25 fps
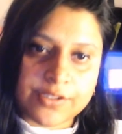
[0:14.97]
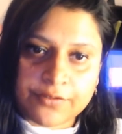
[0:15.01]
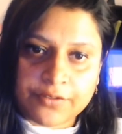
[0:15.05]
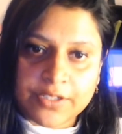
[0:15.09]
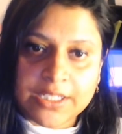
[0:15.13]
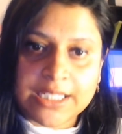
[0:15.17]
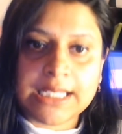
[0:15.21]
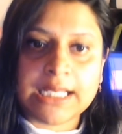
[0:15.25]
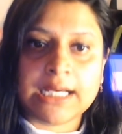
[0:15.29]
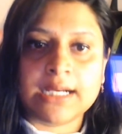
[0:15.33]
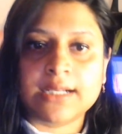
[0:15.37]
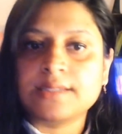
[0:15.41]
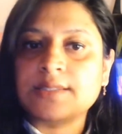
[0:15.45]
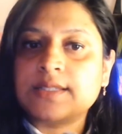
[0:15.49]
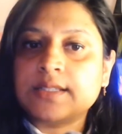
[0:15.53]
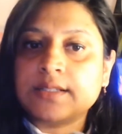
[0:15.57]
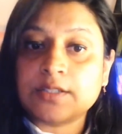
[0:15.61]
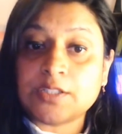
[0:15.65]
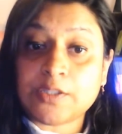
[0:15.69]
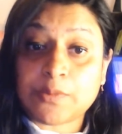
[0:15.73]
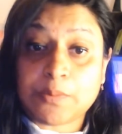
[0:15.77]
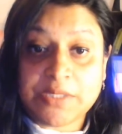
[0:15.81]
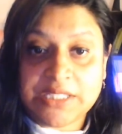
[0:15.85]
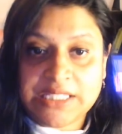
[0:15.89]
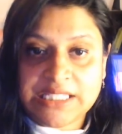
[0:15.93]

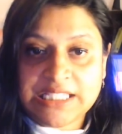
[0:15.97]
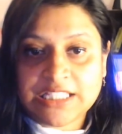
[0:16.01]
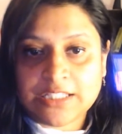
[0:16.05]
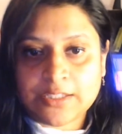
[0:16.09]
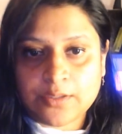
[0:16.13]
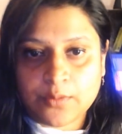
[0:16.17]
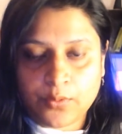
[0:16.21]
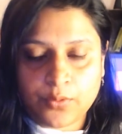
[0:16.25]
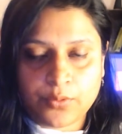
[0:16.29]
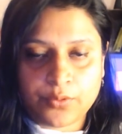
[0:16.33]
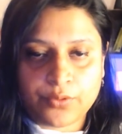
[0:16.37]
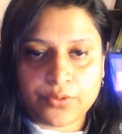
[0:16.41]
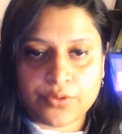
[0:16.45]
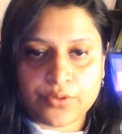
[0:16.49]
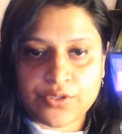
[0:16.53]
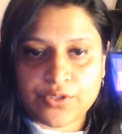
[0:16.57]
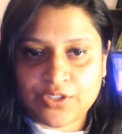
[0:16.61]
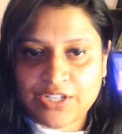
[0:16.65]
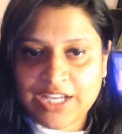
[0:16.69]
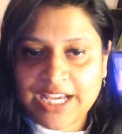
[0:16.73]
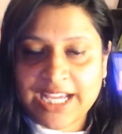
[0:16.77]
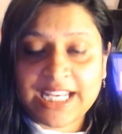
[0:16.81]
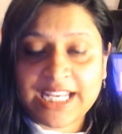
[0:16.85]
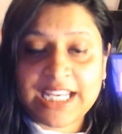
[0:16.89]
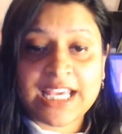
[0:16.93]
freelancers, business
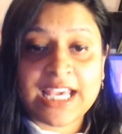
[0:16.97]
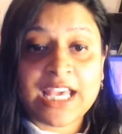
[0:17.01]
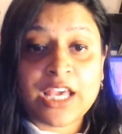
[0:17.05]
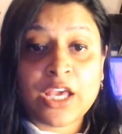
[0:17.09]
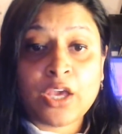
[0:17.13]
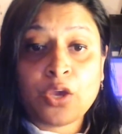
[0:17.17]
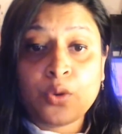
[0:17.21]
owners, right?